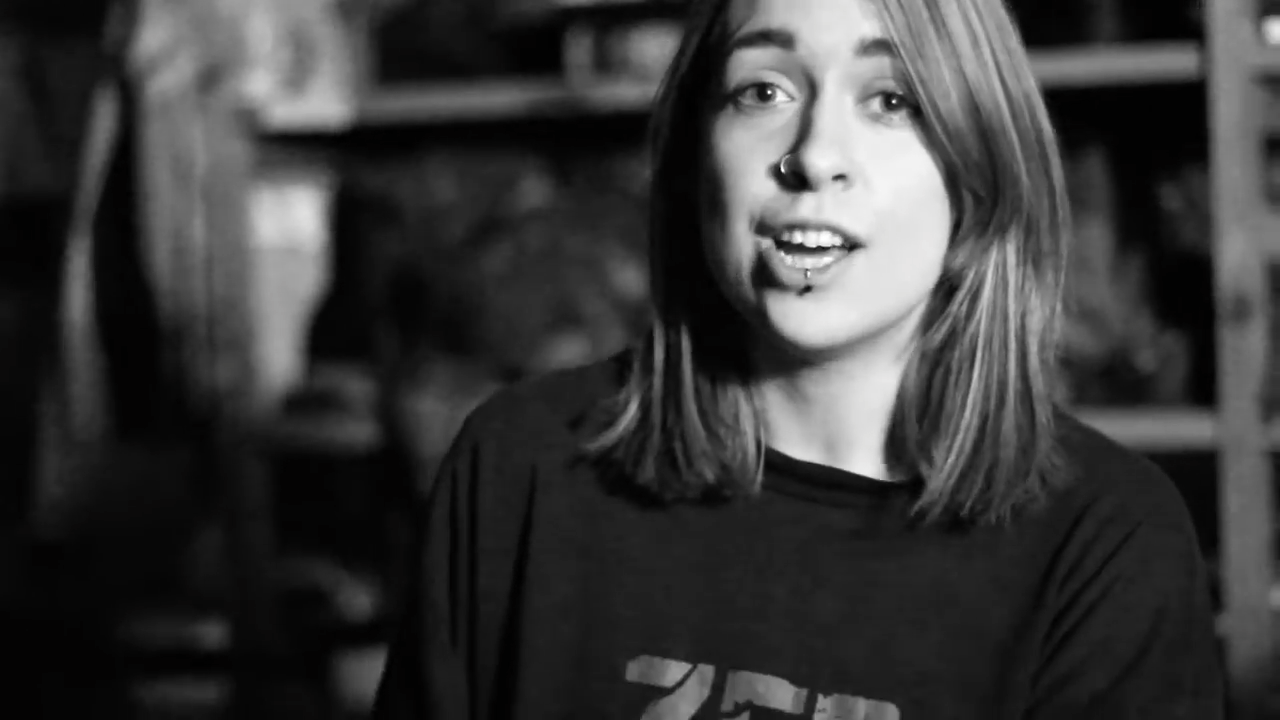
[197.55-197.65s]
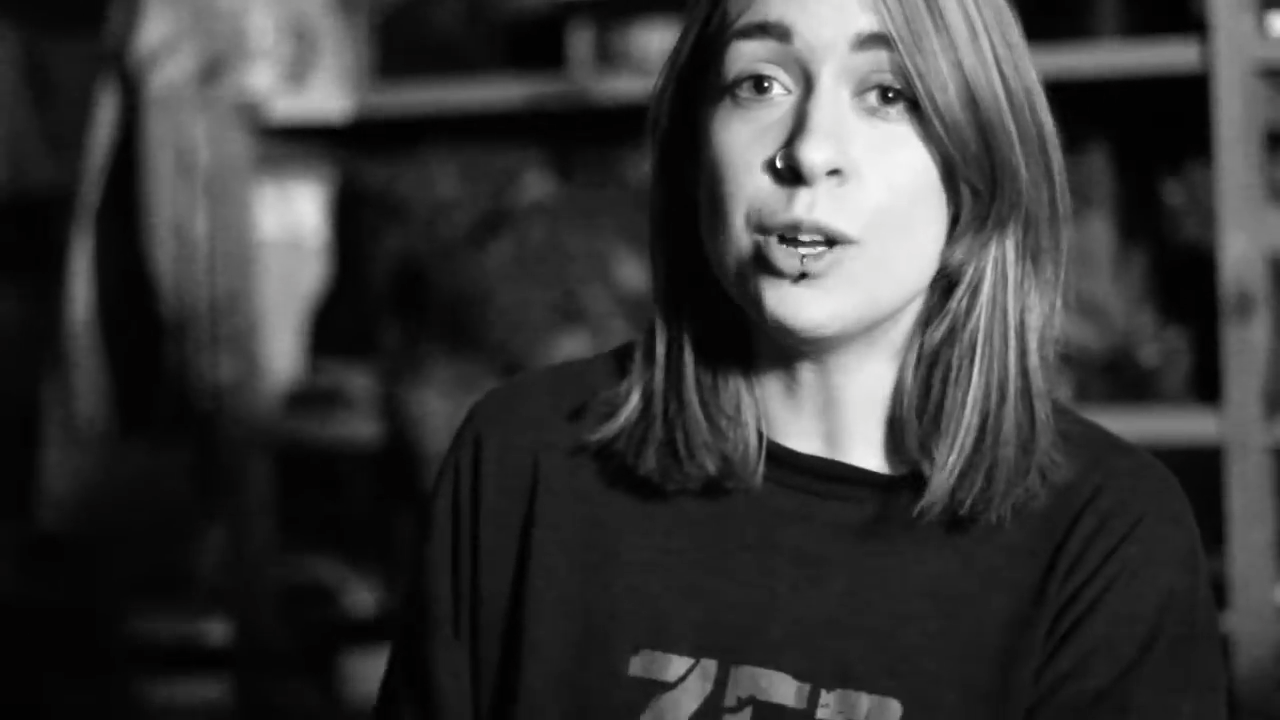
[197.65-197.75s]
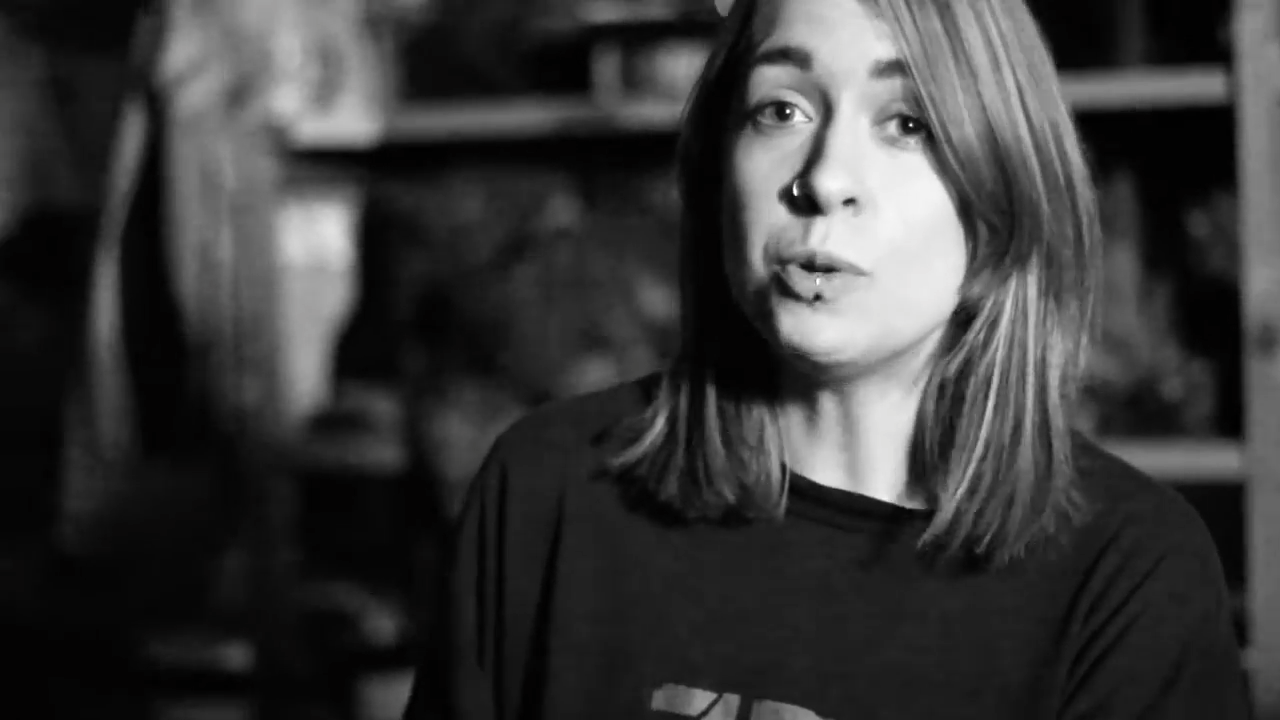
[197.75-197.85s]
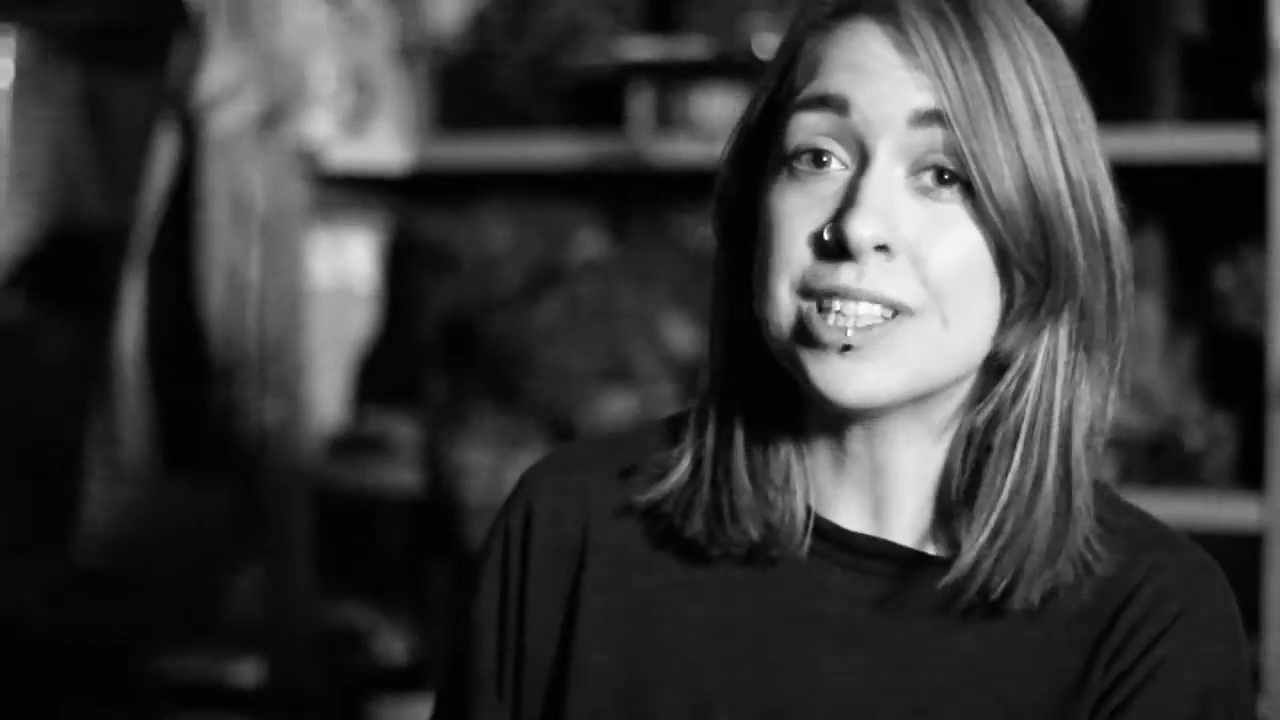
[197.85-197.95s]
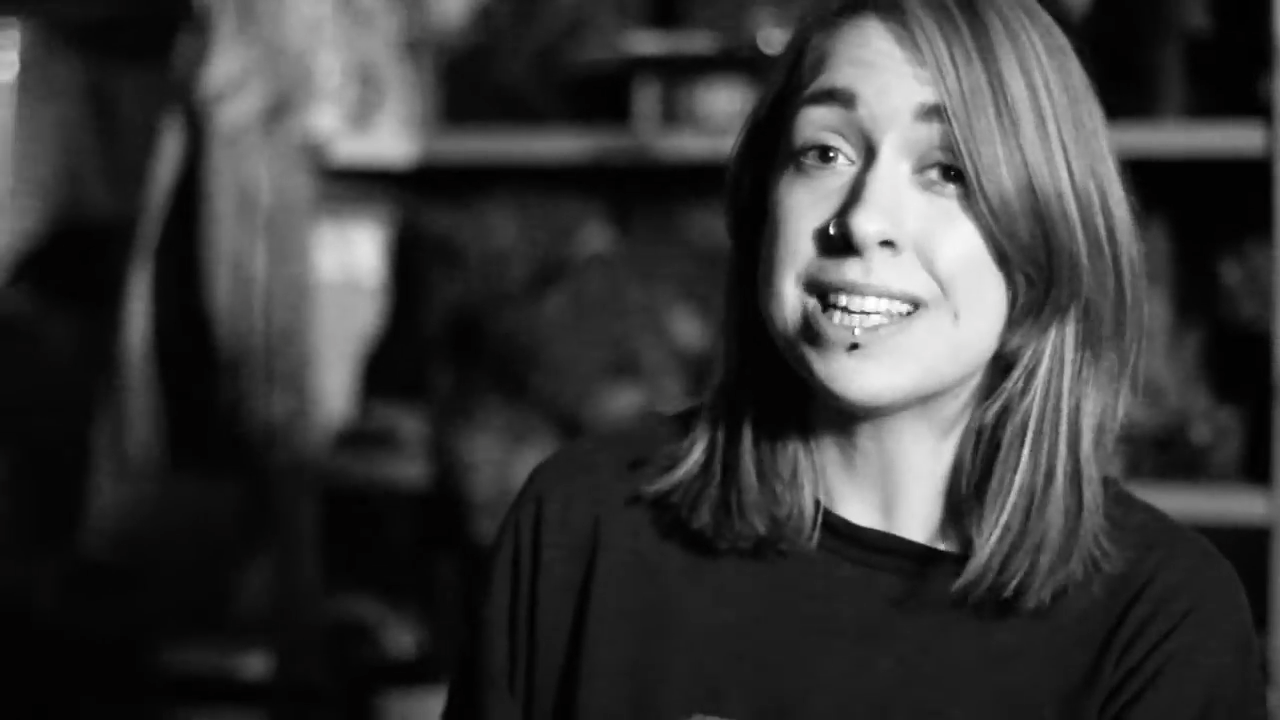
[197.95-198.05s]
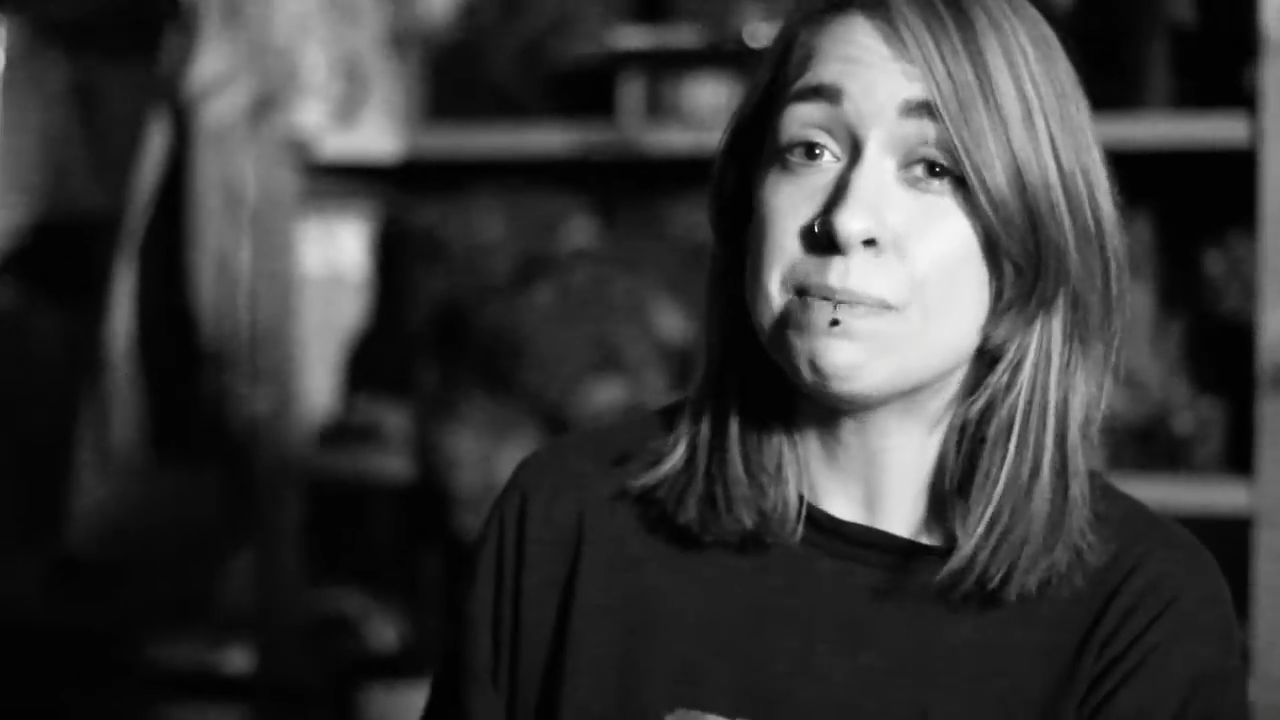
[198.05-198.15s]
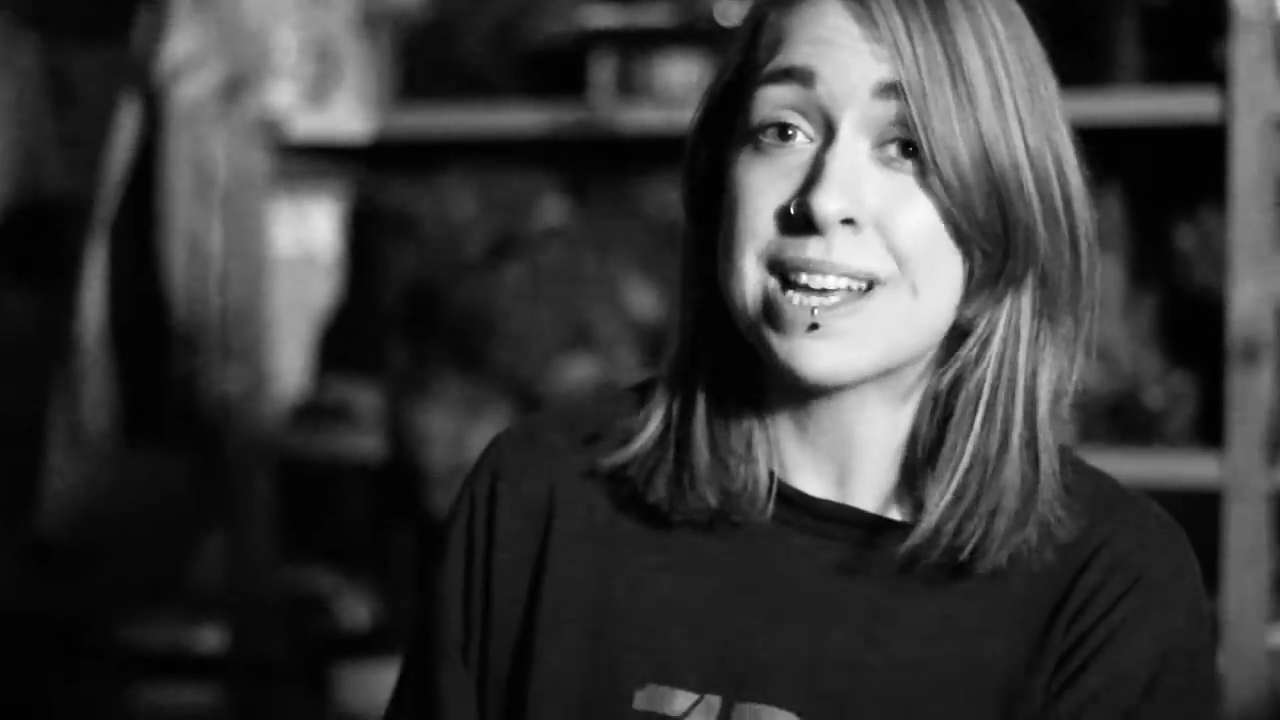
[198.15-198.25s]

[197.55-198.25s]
Don't just keep